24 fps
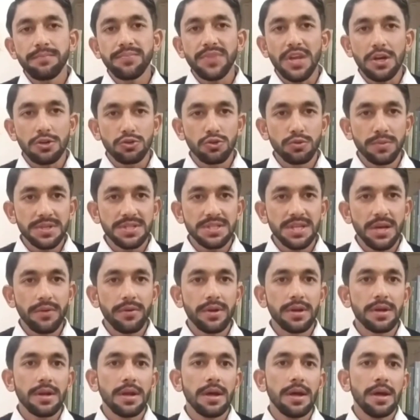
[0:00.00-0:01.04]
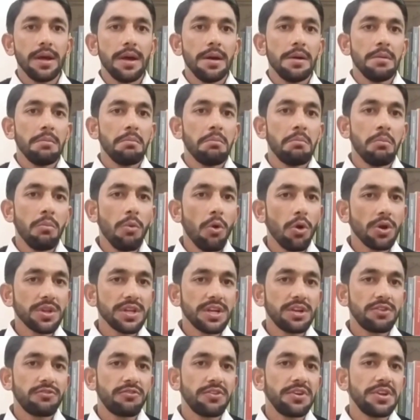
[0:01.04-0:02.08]
October 7, more
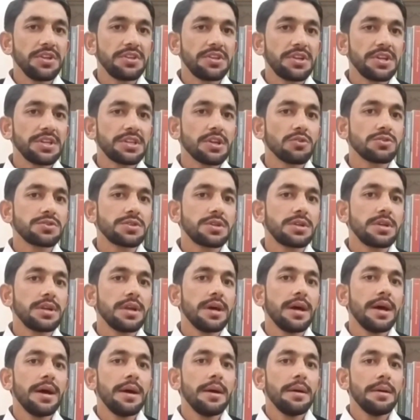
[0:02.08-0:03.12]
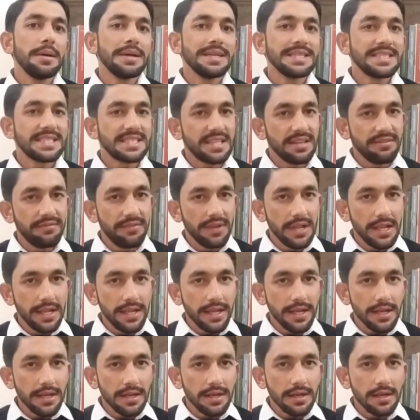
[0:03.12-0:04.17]
than 23,000
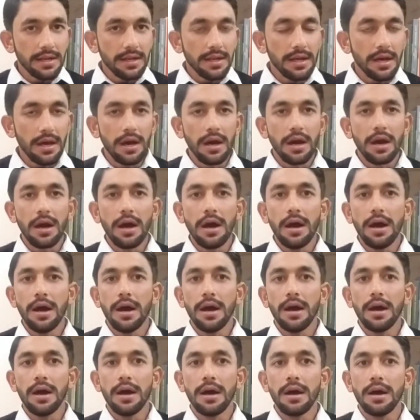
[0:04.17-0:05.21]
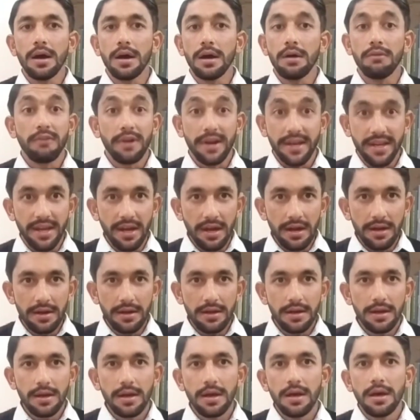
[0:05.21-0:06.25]
civilians were killed,
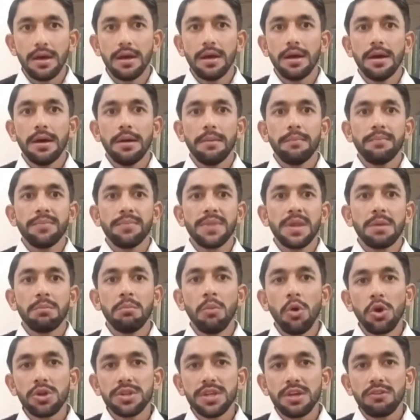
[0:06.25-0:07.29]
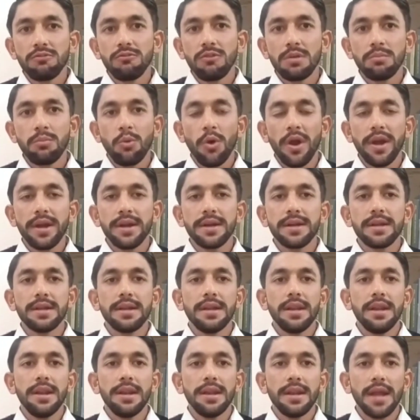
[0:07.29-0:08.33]
more than
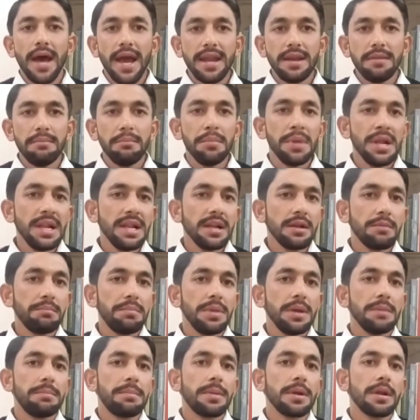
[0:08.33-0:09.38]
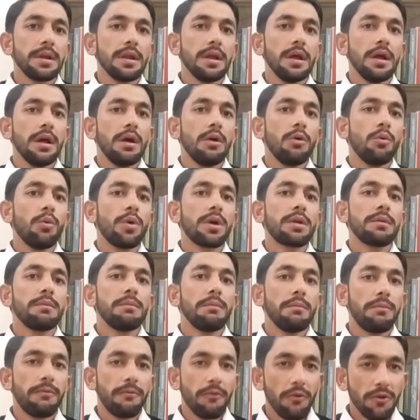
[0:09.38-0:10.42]
1.9 million people were
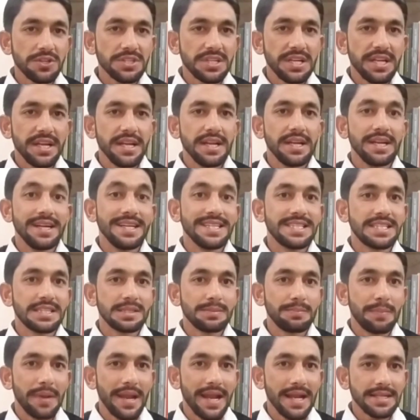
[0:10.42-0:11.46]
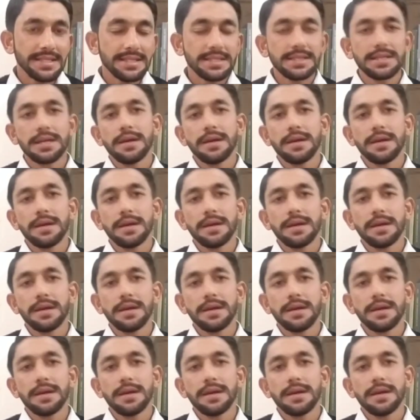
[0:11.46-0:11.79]
forcibly displaced,